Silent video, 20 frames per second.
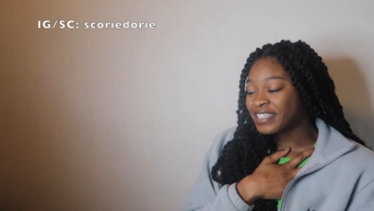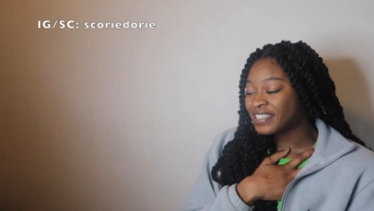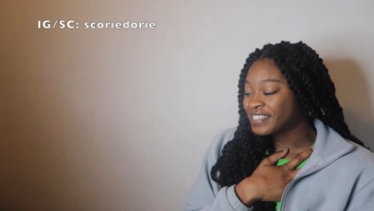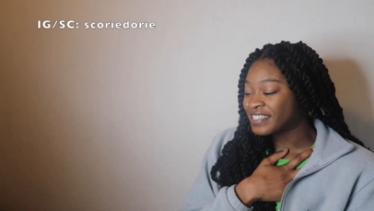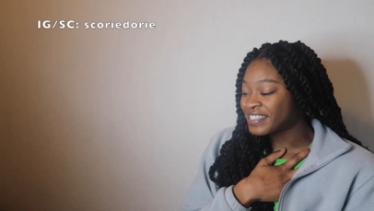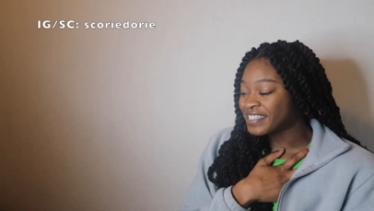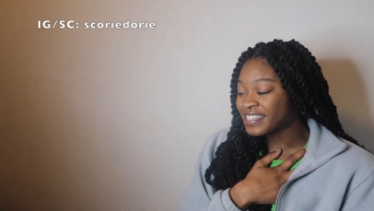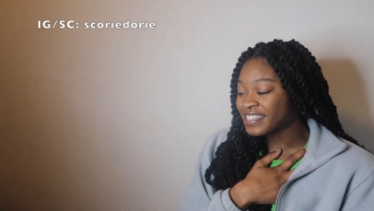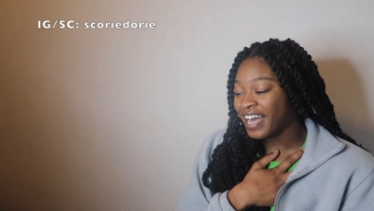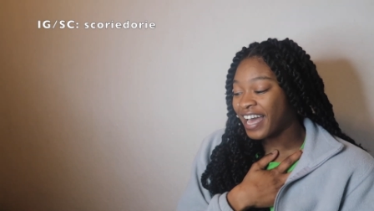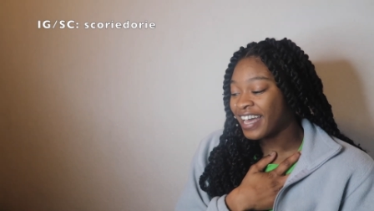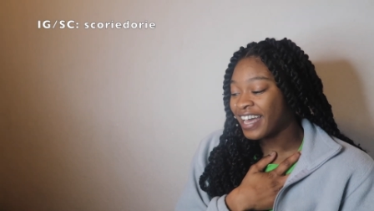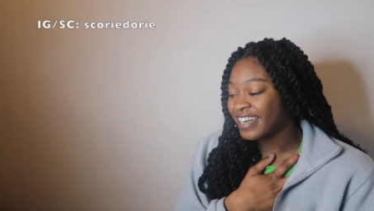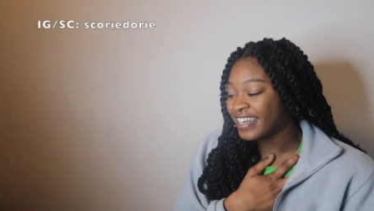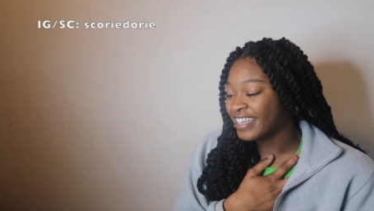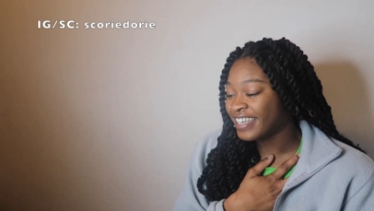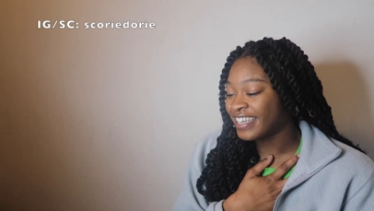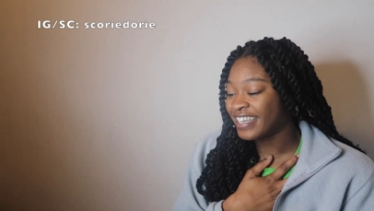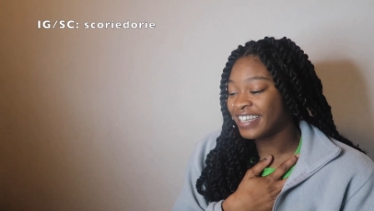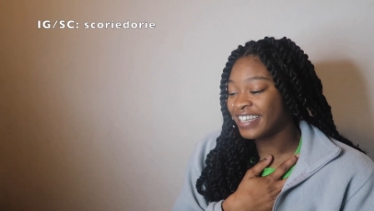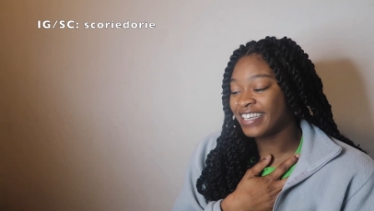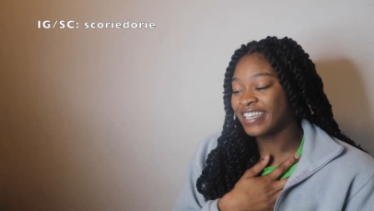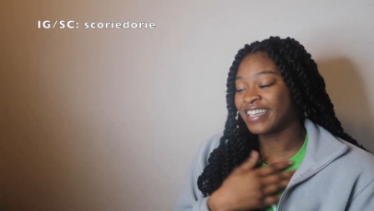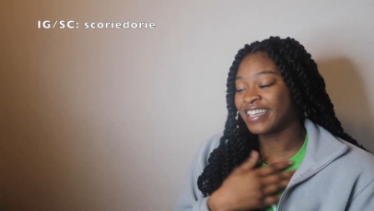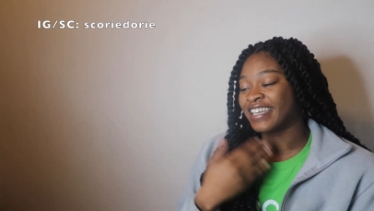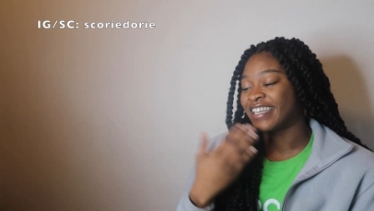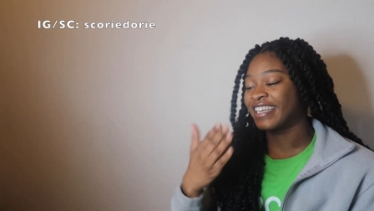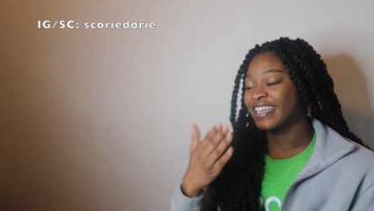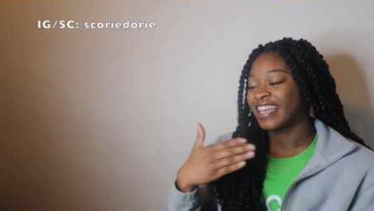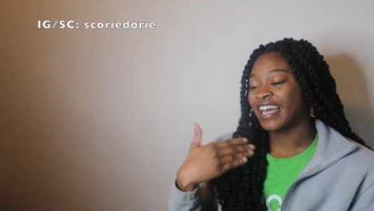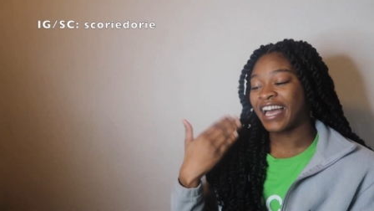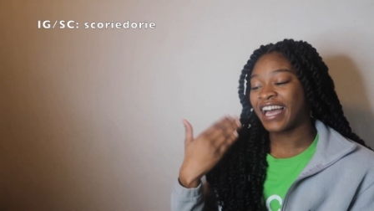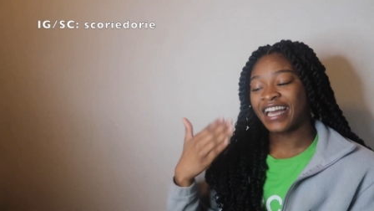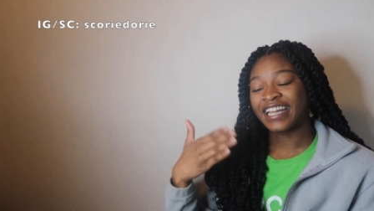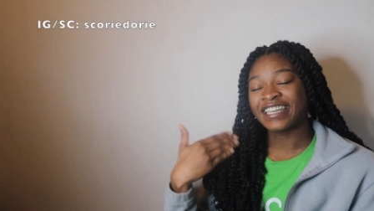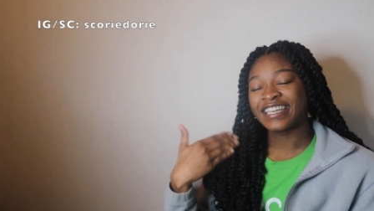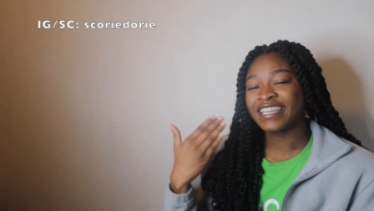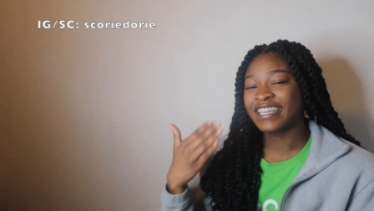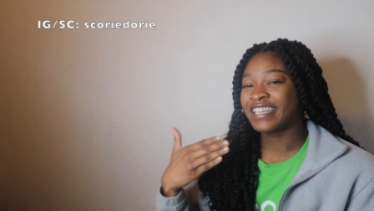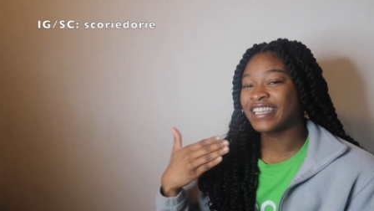because I need
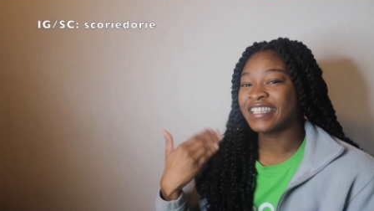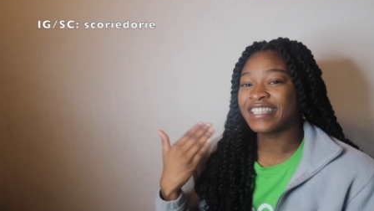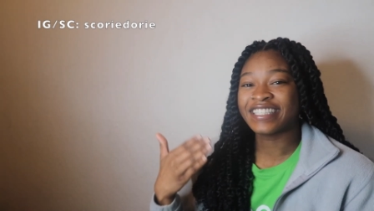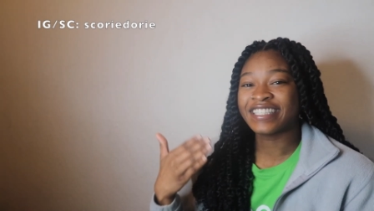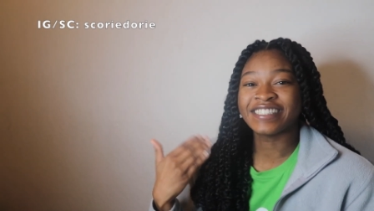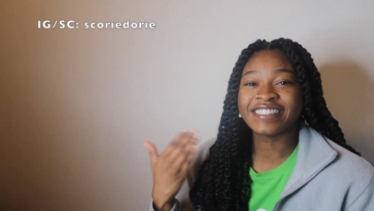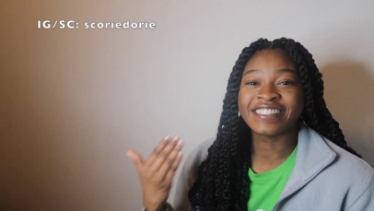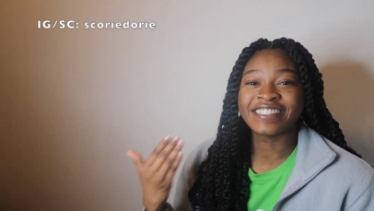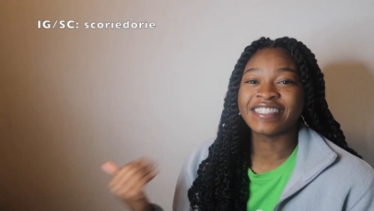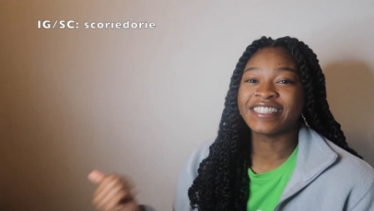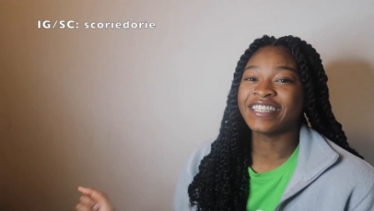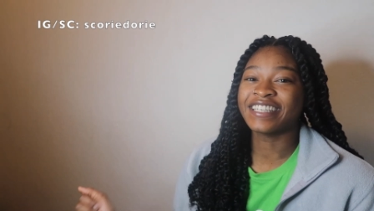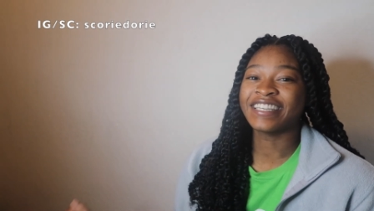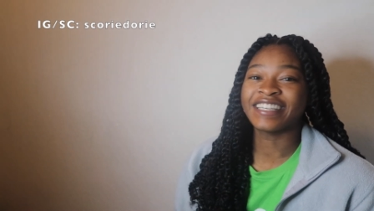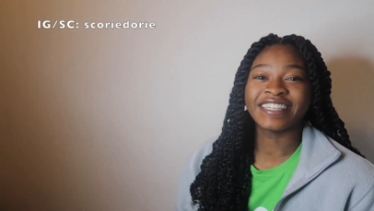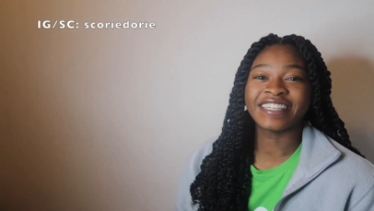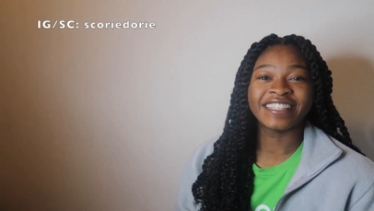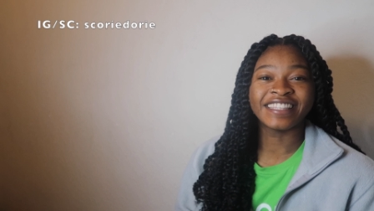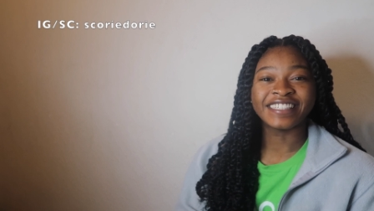I need this Nick,